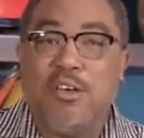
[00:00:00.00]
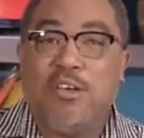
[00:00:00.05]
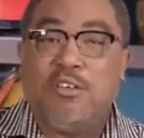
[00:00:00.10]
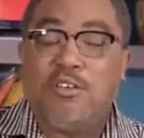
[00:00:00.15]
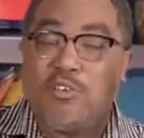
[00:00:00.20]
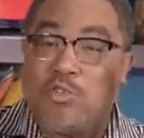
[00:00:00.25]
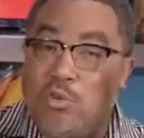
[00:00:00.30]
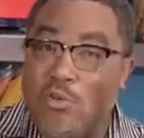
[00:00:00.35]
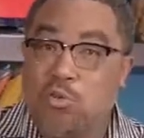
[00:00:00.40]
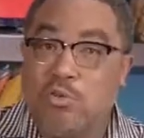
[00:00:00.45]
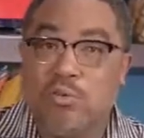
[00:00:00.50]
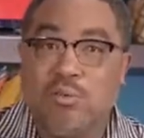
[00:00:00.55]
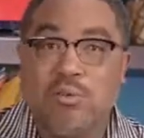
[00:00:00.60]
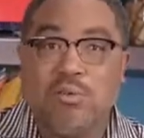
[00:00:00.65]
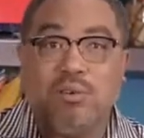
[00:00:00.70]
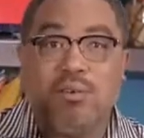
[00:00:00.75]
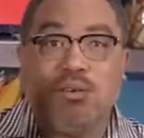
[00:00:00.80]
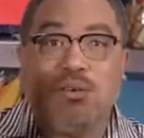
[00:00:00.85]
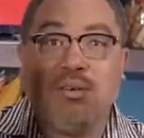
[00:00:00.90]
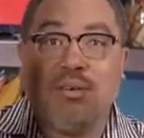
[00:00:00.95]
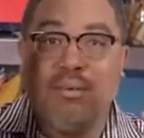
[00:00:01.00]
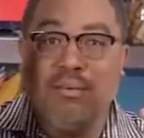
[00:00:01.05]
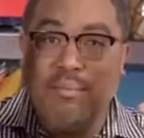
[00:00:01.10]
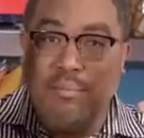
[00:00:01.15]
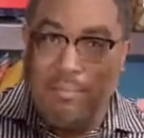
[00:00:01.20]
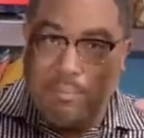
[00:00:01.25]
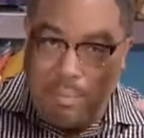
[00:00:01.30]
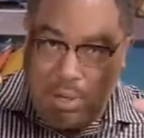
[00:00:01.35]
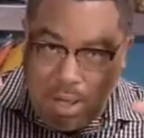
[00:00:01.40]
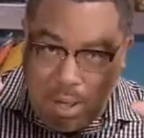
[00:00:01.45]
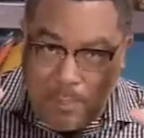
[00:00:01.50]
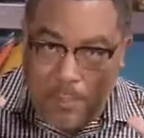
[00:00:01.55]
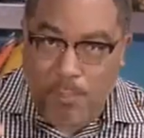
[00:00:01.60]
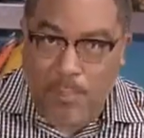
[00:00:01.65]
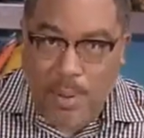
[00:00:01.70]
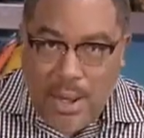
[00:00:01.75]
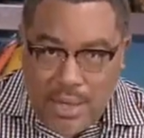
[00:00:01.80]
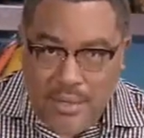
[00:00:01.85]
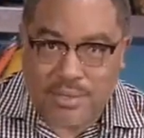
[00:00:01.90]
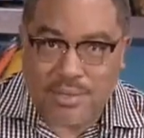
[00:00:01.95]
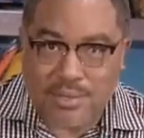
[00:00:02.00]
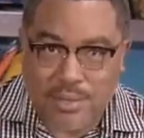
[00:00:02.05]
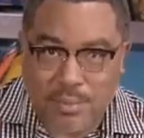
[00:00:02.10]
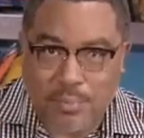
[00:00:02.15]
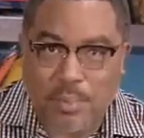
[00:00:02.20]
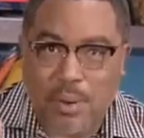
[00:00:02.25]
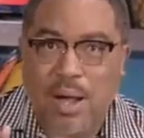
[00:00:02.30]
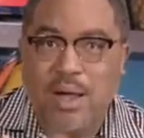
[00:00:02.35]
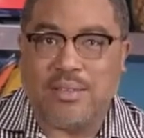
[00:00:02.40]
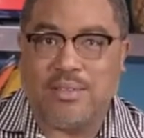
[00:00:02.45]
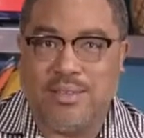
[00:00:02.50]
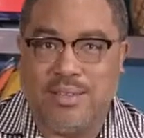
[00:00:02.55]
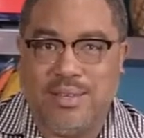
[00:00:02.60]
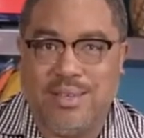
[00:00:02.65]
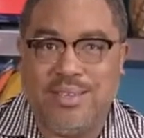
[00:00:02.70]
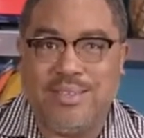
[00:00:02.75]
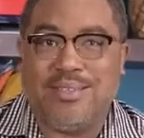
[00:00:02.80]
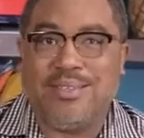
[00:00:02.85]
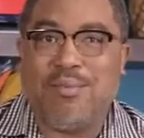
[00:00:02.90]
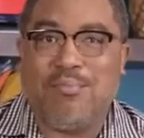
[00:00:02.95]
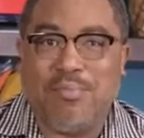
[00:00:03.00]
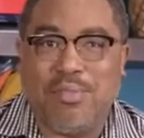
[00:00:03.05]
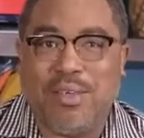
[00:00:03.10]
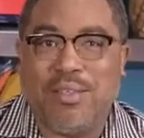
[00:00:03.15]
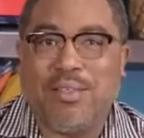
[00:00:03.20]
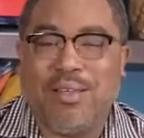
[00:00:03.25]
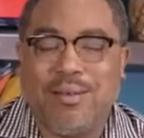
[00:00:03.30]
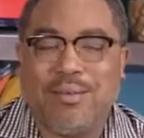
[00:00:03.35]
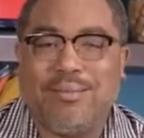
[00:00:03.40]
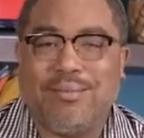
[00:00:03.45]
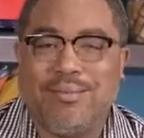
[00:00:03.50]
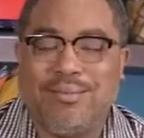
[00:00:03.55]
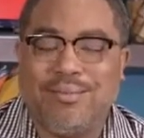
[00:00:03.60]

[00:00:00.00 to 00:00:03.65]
So, a pasta party is something that